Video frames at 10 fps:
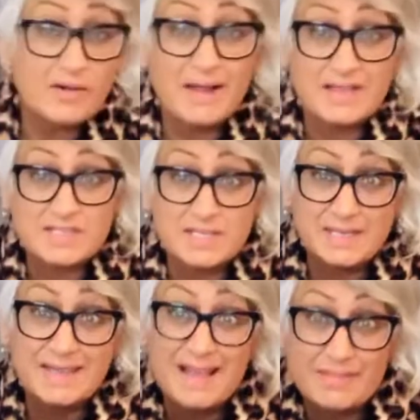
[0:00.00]

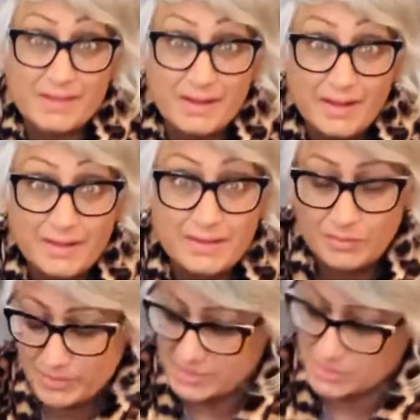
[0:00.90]
actually leather,
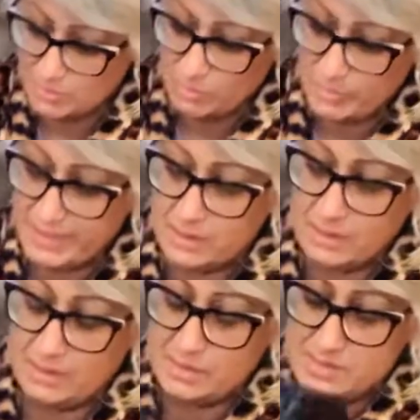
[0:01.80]
which will